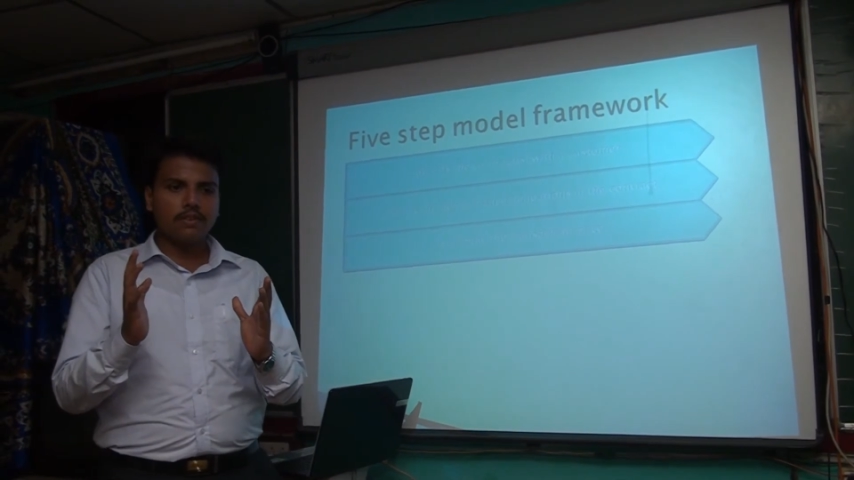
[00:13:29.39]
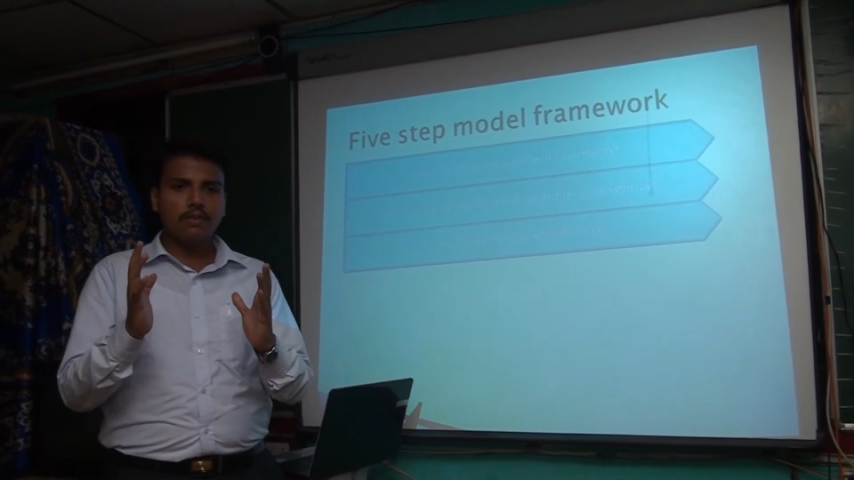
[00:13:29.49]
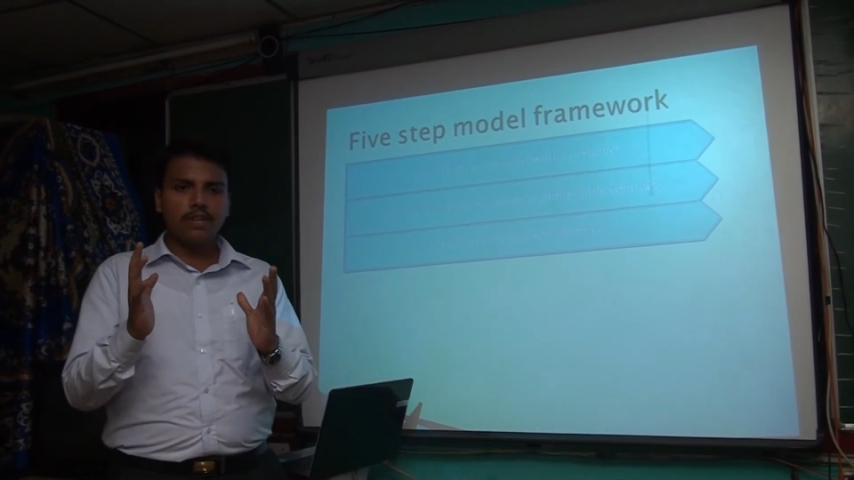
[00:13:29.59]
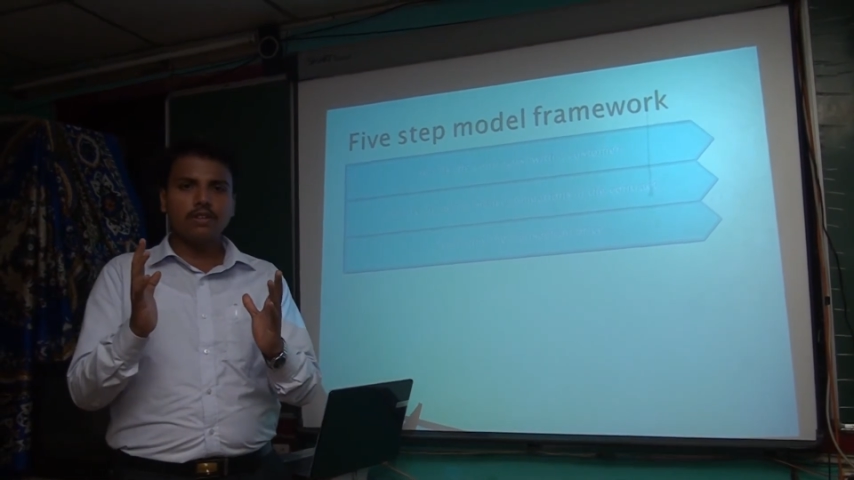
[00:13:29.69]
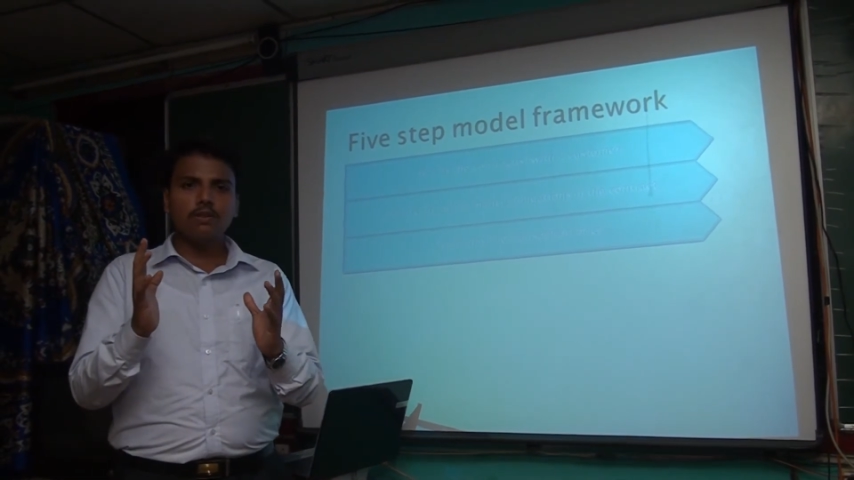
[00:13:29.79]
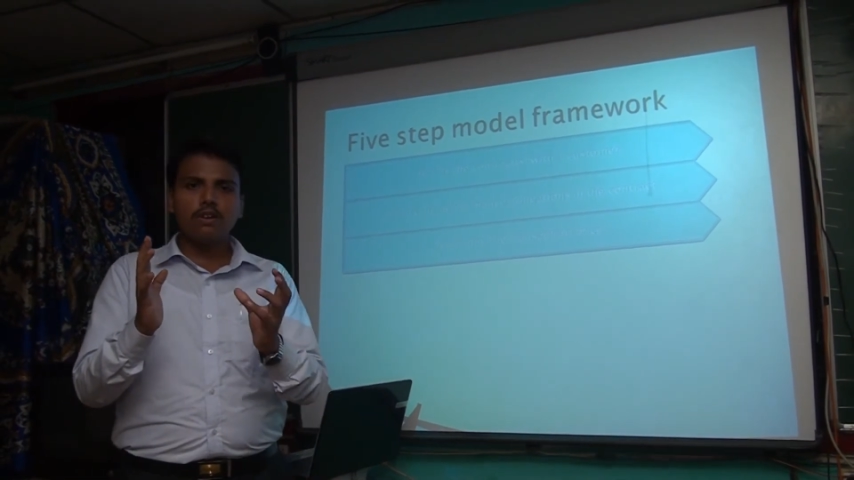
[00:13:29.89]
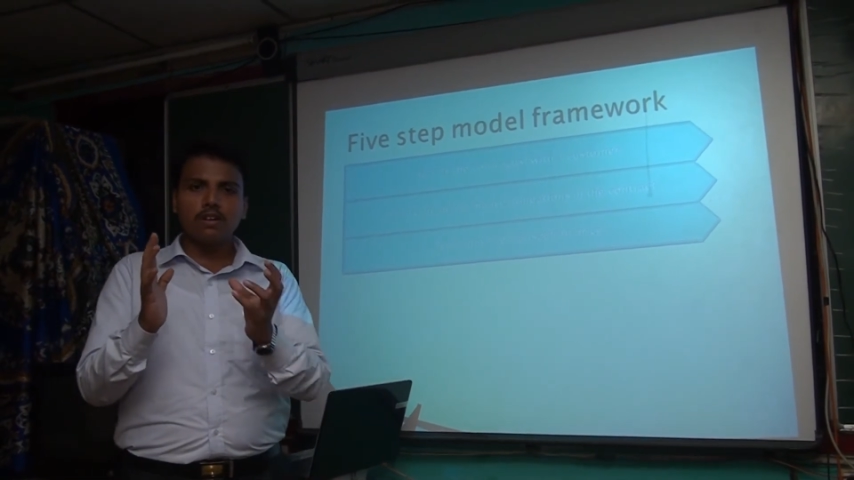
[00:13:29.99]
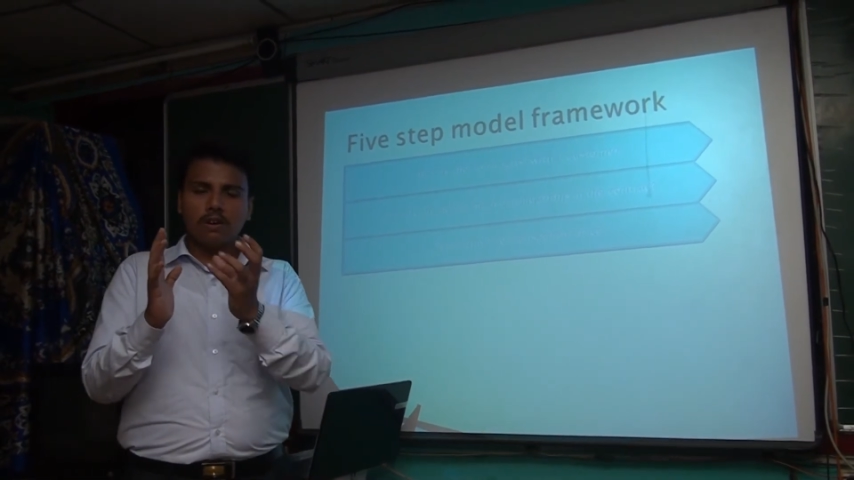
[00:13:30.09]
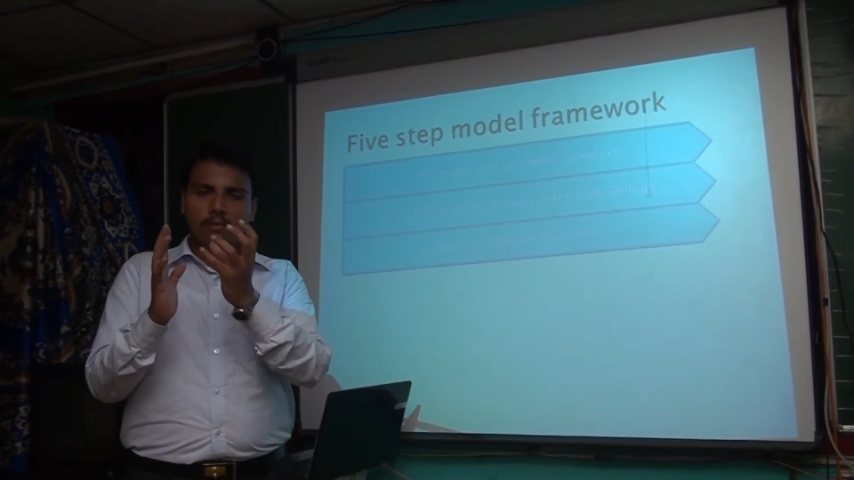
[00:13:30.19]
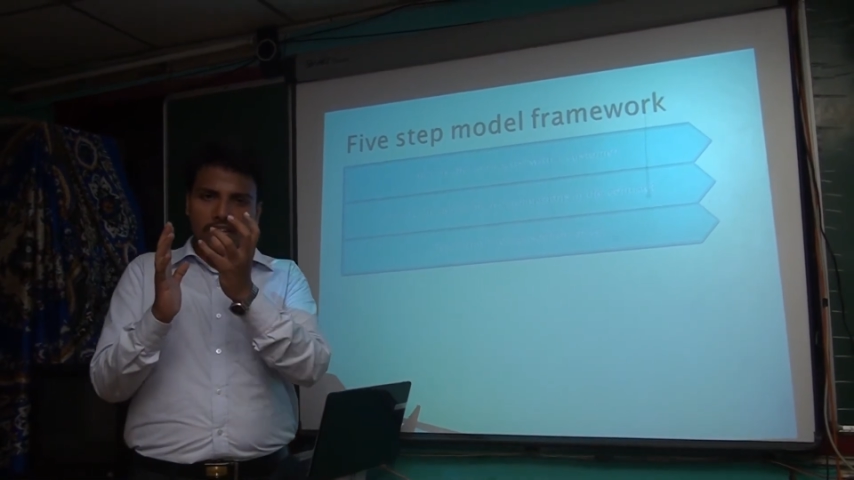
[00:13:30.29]
we know what
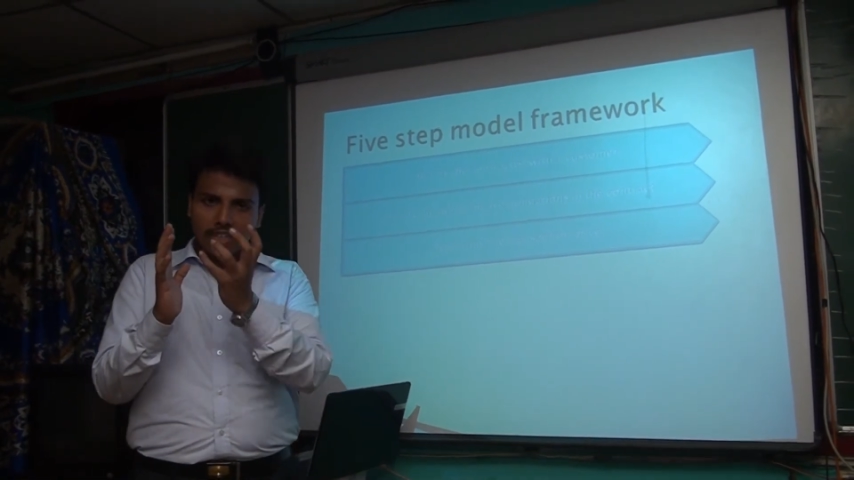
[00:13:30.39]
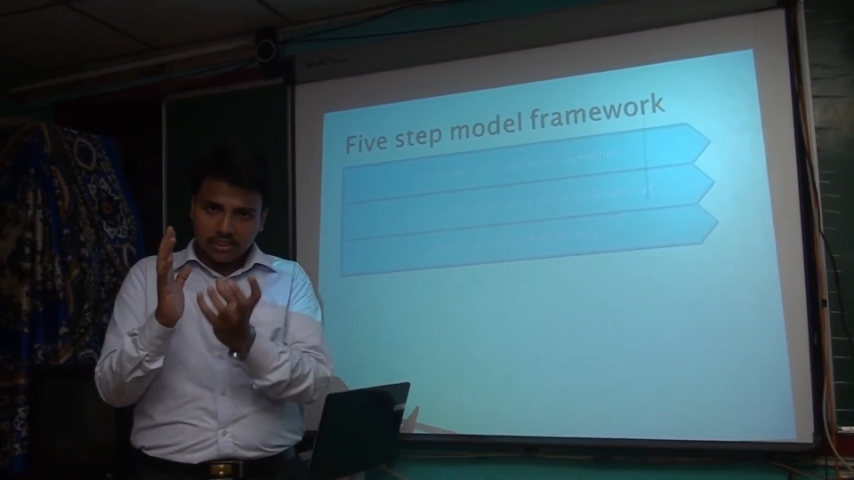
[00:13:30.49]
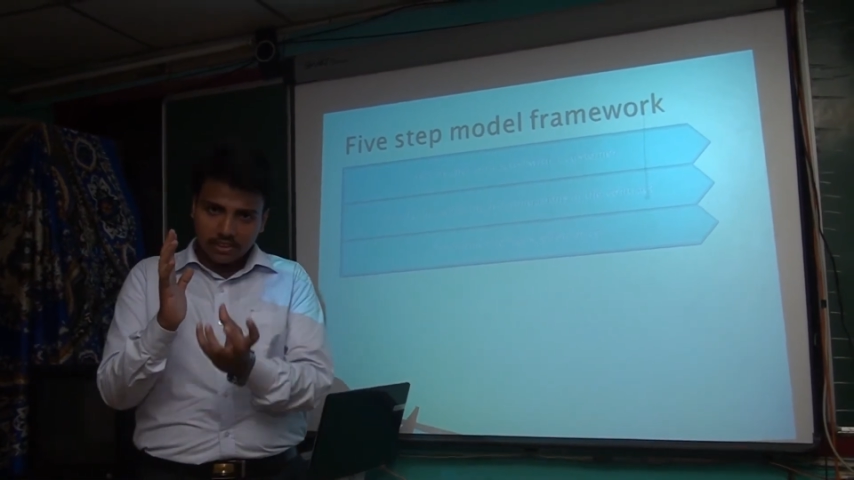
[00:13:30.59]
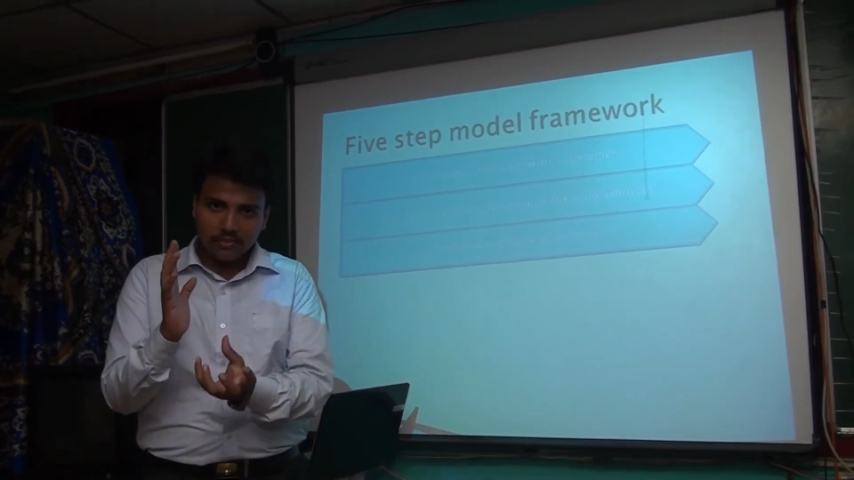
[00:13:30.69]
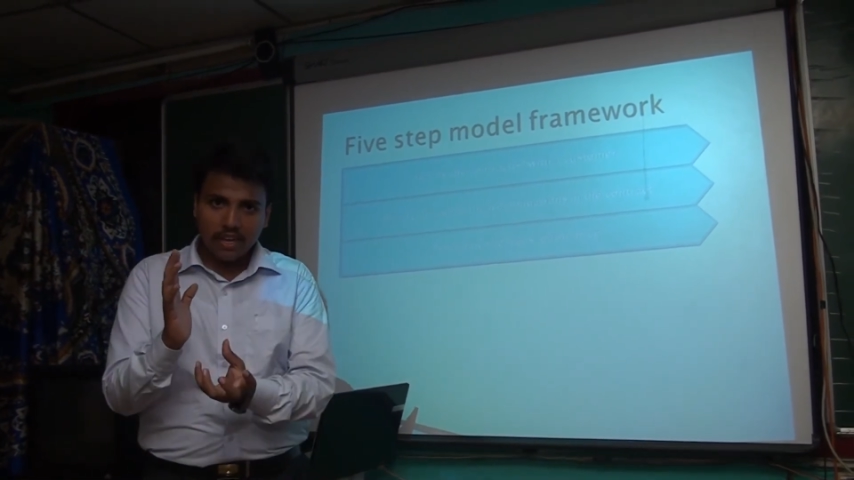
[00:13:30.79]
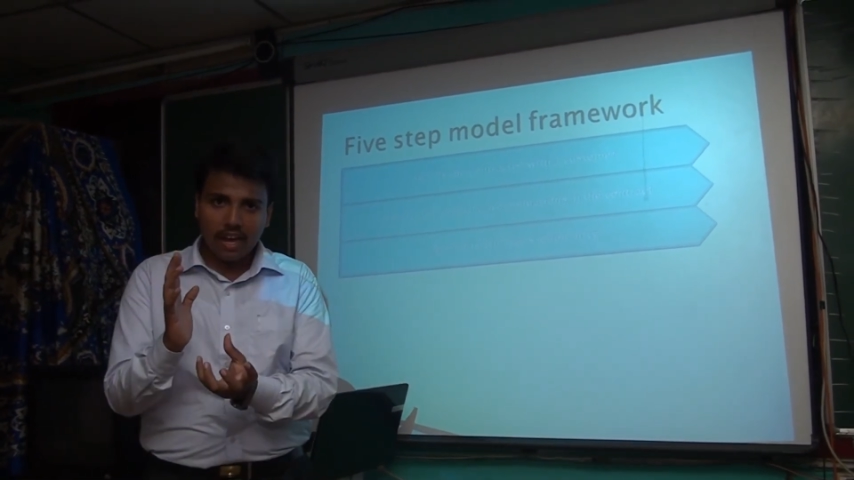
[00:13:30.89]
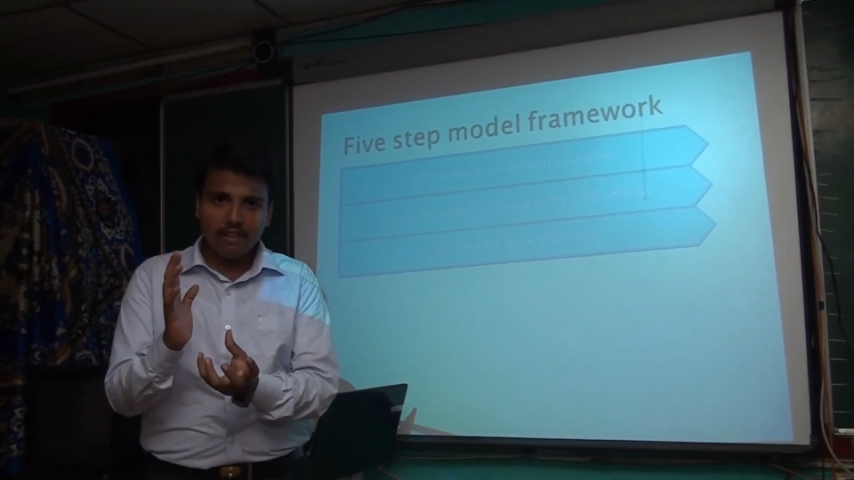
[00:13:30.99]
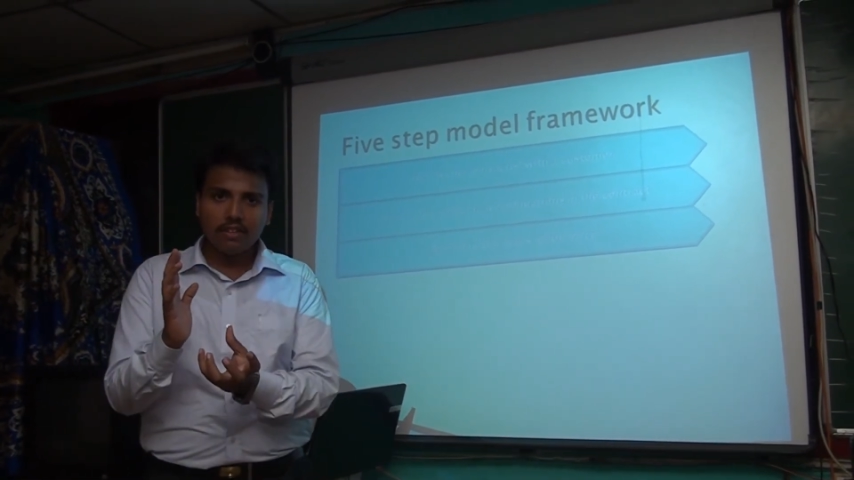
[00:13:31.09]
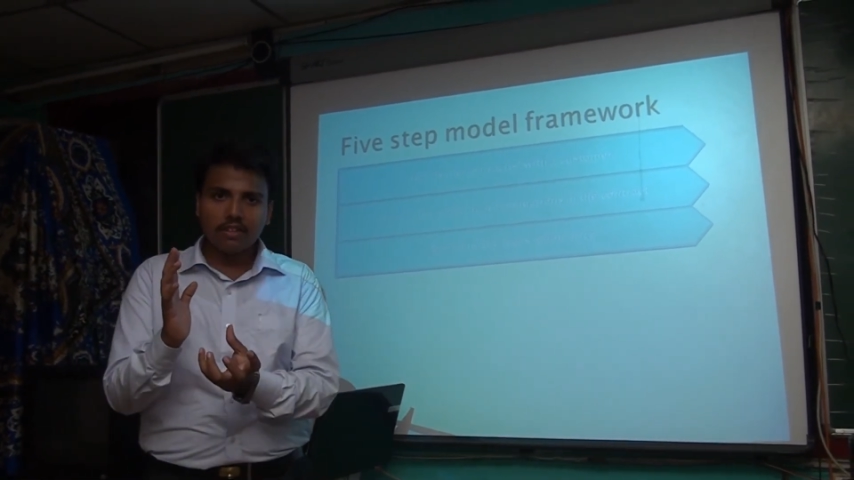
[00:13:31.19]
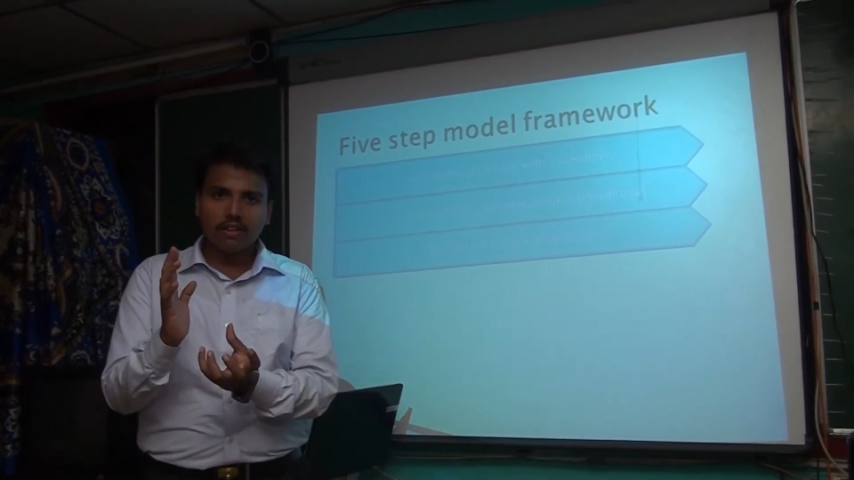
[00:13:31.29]
obligations we have
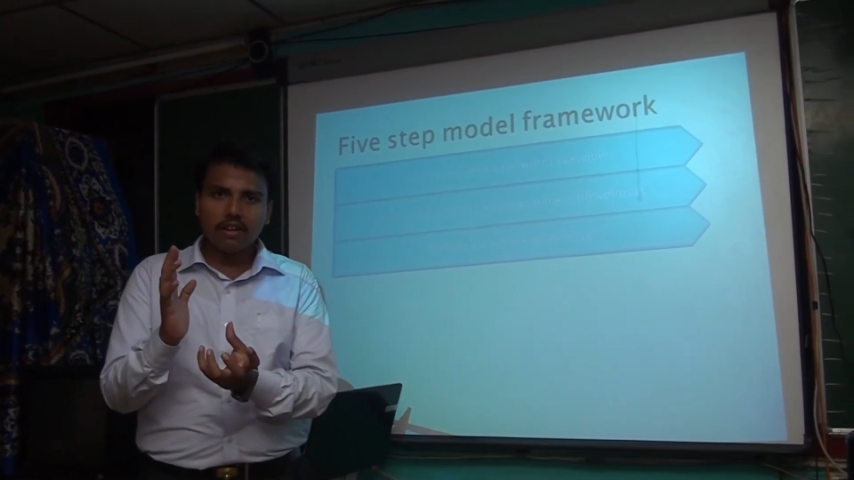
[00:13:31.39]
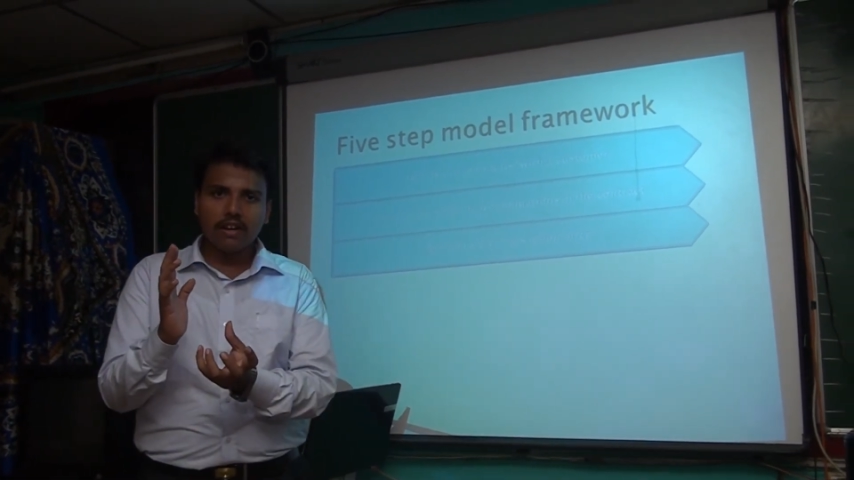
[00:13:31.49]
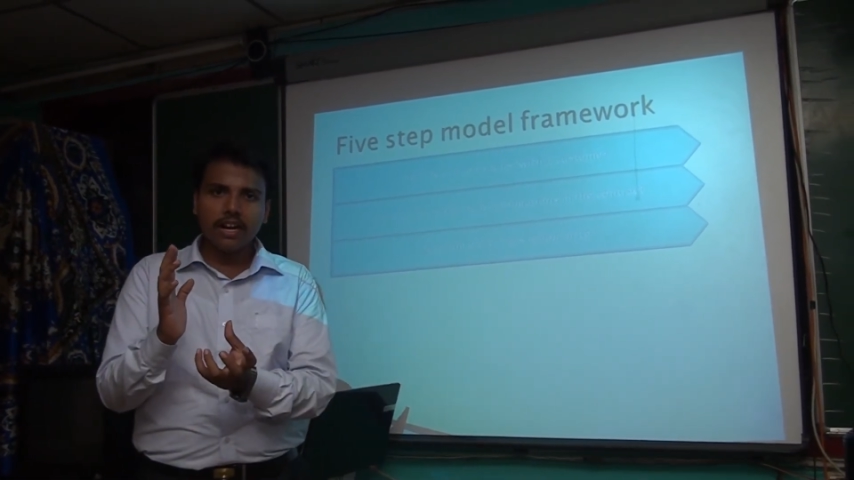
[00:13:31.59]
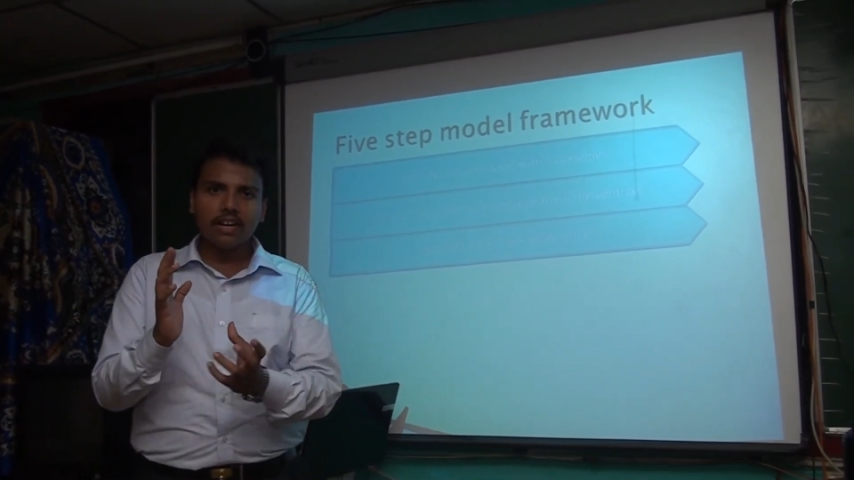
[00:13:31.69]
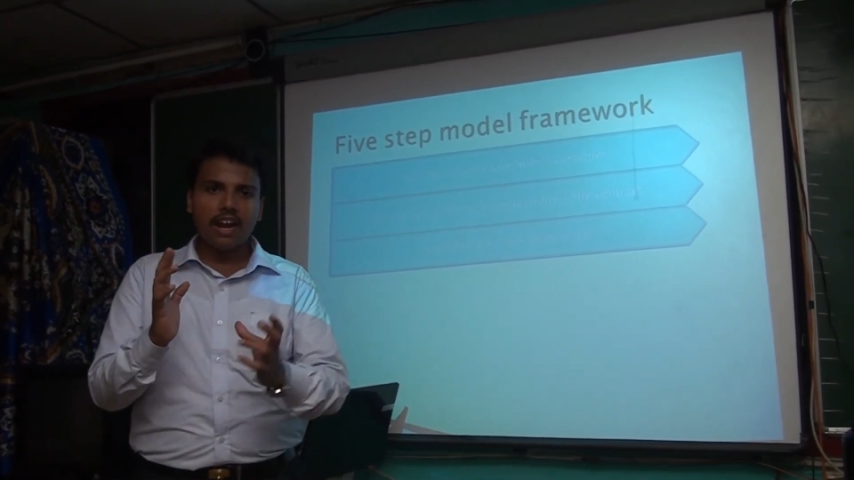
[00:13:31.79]
in the contract,